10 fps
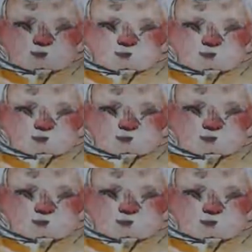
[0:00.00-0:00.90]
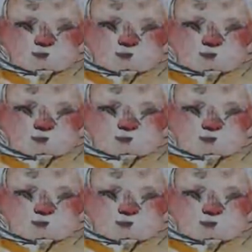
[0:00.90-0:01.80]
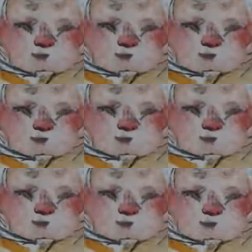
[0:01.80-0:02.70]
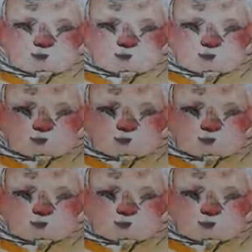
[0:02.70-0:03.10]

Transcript: Nothing is said.